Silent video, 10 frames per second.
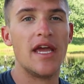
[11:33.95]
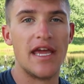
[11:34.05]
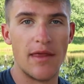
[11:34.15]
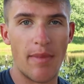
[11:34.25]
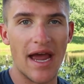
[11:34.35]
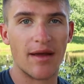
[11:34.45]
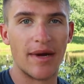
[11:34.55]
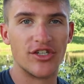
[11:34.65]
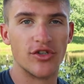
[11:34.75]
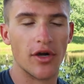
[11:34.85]
in the back of
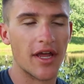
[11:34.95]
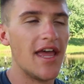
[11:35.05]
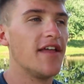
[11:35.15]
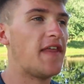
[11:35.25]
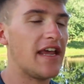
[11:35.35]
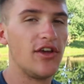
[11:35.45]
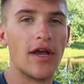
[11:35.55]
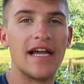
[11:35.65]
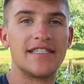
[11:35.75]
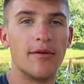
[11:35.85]
my truck. Thank you
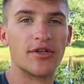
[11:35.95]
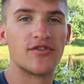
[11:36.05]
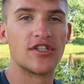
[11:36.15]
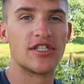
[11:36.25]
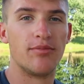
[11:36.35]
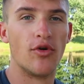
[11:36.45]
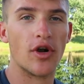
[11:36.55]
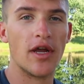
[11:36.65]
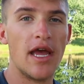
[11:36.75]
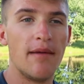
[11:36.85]
guys so much for the
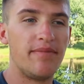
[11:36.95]
support.